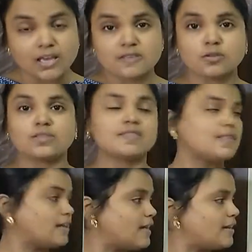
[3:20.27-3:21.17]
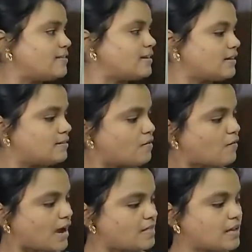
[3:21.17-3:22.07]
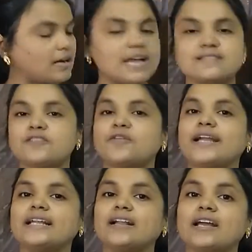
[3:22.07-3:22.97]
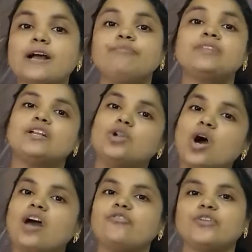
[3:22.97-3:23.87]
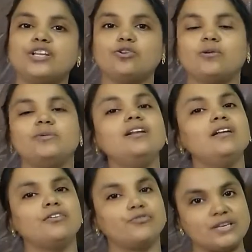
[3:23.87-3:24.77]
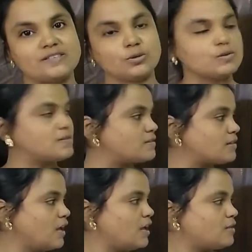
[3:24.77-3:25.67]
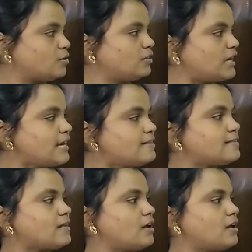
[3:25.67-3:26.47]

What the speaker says: So that is the reason why they are classified under non-renewable resources. So these,